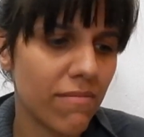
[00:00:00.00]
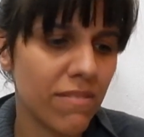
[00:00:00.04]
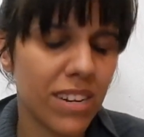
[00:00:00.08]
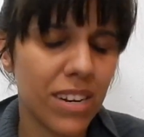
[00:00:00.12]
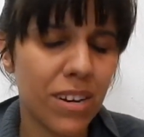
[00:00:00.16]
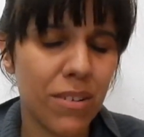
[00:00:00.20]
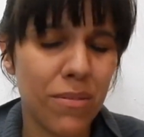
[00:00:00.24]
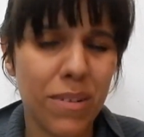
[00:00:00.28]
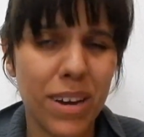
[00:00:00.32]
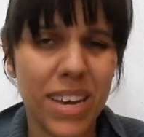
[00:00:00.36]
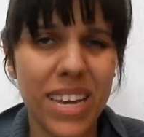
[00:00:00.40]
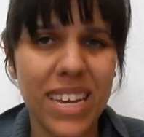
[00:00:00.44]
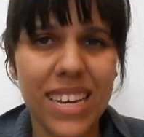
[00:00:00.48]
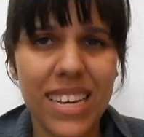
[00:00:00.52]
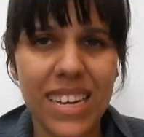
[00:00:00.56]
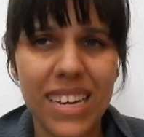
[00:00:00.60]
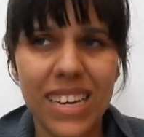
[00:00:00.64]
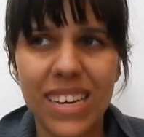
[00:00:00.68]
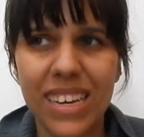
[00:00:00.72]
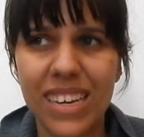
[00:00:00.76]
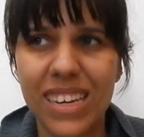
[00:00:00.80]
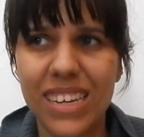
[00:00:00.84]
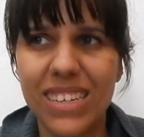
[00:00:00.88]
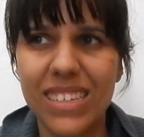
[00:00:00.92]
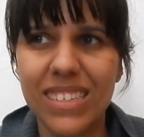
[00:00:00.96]
it away
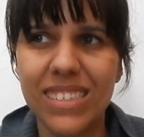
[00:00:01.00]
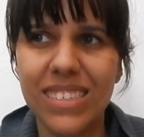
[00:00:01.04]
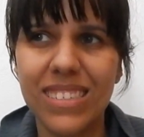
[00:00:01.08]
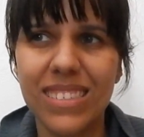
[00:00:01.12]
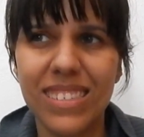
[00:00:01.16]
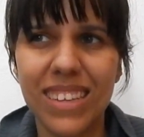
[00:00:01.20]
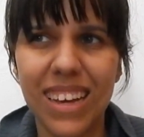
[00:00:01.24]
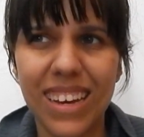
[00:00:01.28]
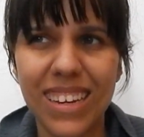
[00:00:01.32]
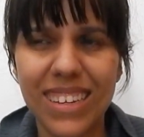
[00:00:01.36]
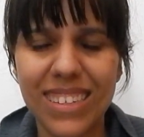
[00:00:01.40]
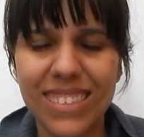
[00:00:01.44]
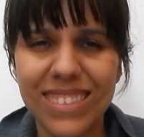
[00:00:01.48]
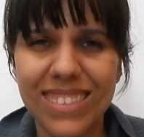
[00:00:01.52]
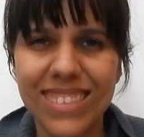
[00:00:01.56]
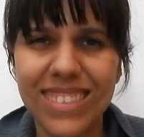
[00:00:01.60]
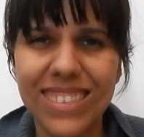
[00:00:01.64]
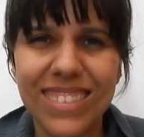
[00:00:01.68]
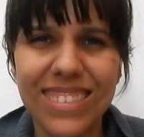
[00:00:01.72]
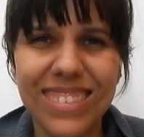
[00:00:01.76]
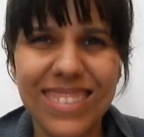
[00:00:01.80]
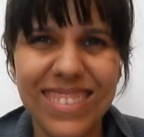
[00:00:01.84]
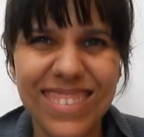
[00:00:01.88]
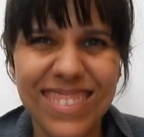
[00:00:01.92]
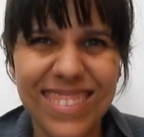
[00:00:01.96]
because I
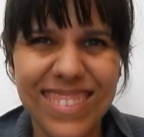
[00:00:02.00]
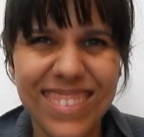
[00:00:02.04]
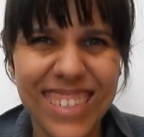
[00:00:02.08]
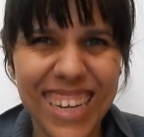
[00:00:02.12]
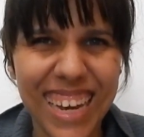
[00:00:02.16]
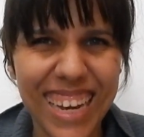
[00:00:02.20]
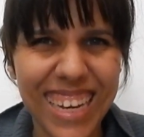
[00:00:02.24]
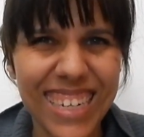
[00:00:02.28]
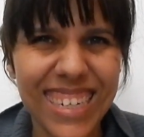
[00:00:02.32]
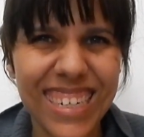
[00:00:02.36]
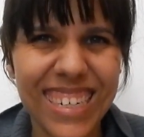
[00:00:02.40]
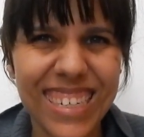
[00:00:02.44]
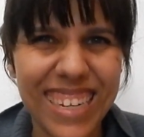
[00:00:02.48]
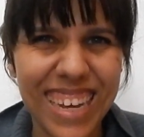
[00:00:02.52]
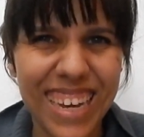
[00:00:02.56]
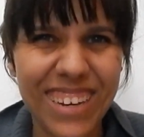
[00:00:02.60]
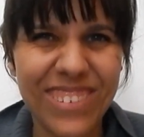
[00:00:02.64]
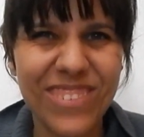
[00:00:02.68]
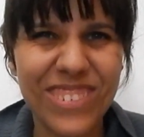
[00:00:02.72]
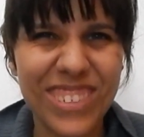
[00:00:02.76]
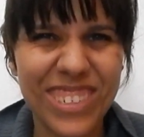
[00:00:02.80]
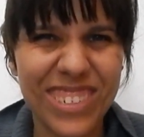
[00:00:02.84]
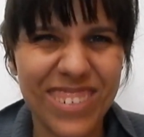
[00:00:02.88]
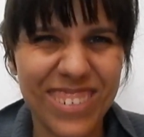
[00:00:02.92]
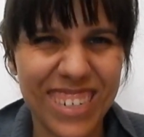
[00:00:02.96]
kind of
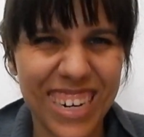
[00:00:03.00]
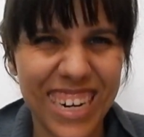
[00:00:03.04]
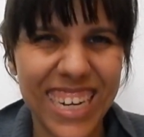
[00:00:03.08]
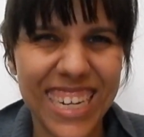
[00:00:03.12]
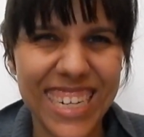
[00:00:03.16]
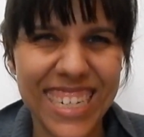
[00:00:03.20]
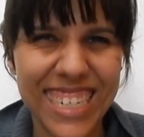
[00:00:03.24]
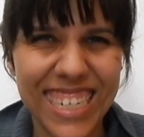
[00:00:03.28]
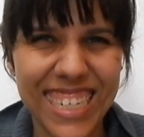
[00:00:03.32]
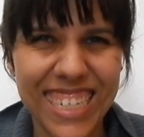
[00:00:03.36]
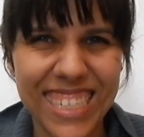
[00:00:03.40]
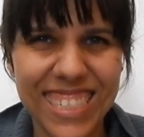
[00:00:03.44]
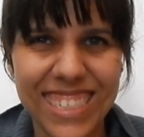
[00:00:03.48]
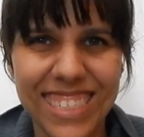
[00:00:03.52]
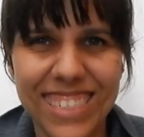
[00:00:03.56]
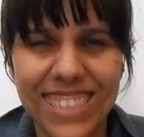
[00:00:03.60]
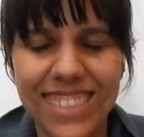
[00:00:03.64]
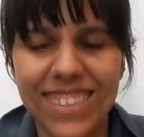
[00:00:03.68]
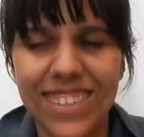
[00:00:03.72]
never read it.